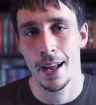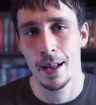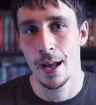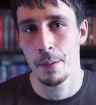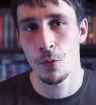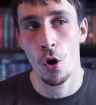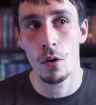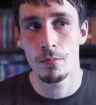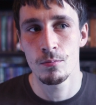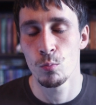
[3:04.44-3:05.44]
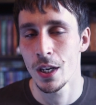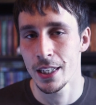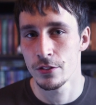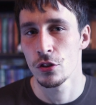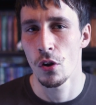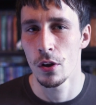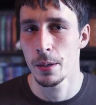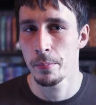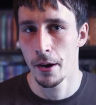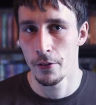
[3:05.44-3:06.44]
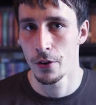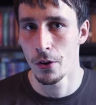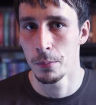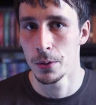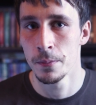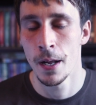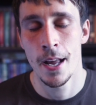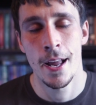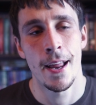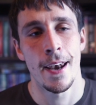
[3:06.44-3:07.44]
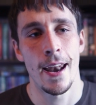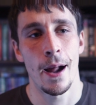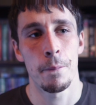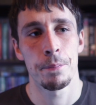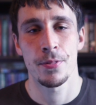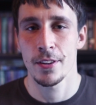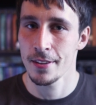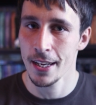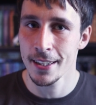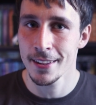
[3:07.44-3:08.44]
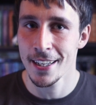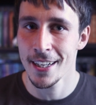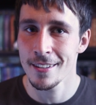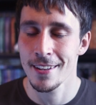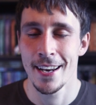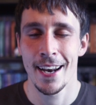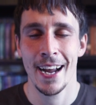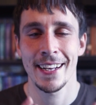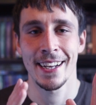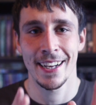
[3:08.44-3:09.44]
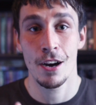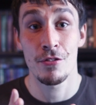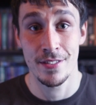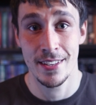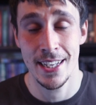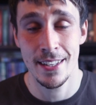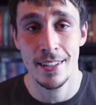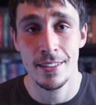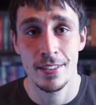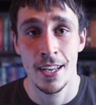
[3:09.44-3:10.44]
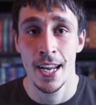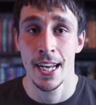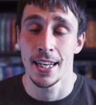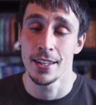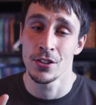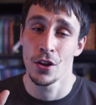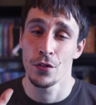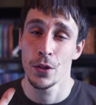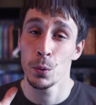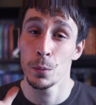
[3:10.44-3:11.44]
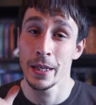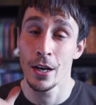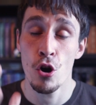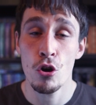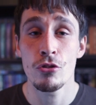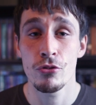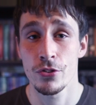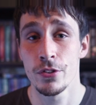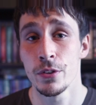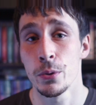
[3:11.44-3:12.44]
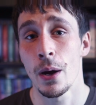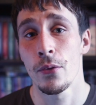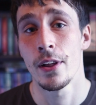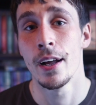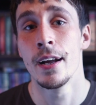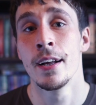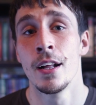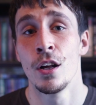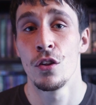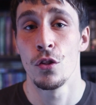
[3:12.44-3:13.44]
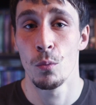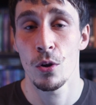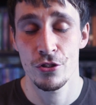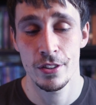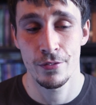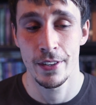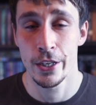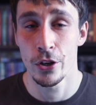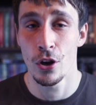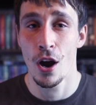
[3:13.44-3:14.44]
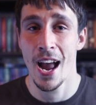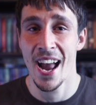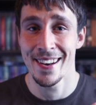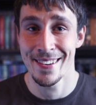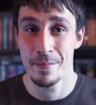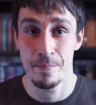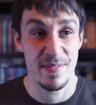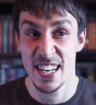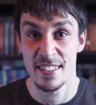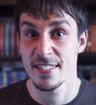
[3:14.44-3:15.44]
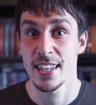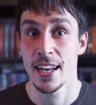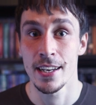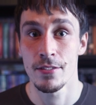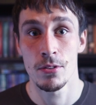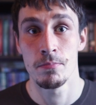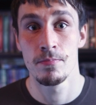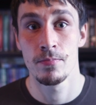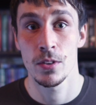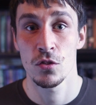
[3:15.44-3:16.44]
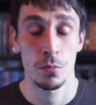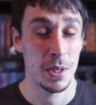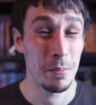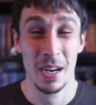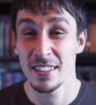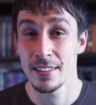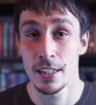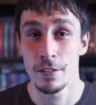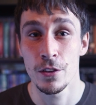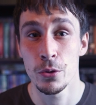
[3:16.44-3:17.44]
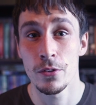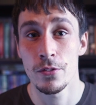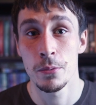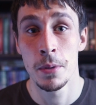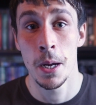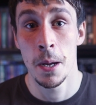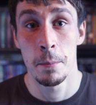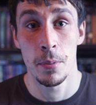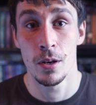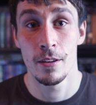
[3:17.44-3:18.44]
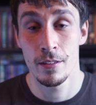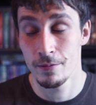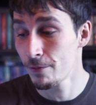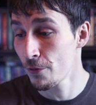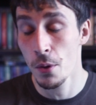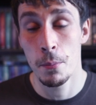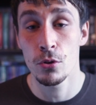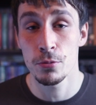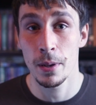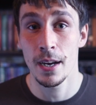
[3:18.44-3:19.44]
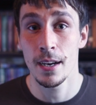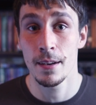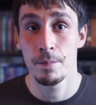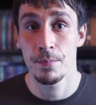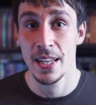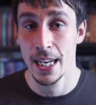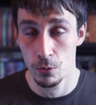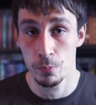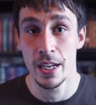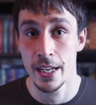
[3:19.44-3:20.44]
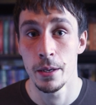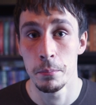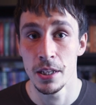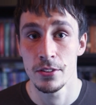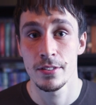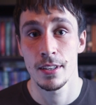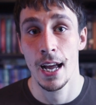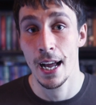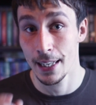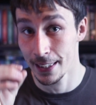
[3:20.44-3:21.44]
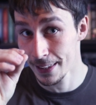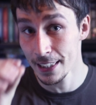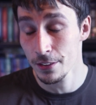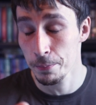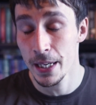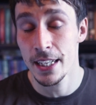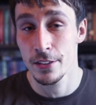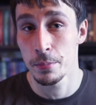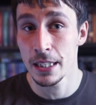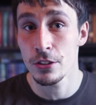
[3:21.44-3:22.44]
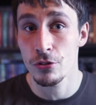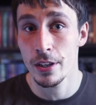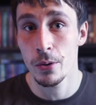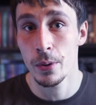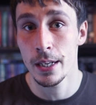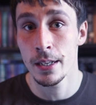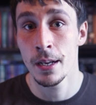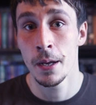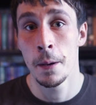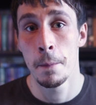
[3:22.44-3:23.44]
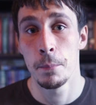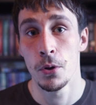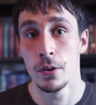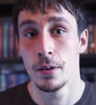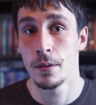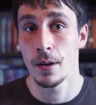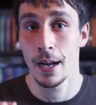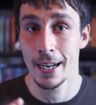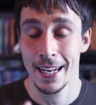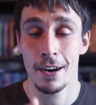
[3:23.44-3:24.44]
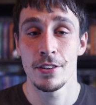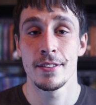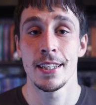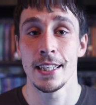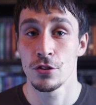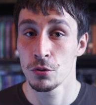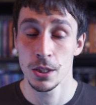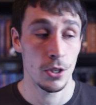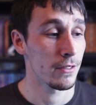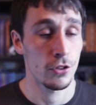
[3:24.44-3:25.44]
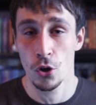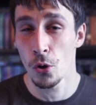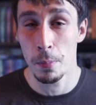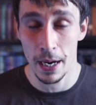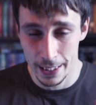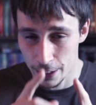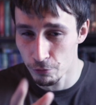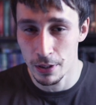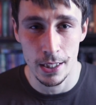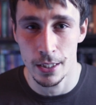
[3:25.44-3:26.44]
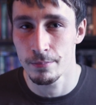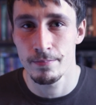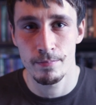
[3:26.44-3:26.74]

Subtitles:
I'm not willing to call it paranormal. Now, the second thing is, and I can guarantee this, is there will be hundreds of you out there that watch this video and didn't see any of them. Some of you might have seen a few of them, but for the most part, it'll be hit and miss. Like, these appeared to me straight away, but I guarantee some of you have to go back and you really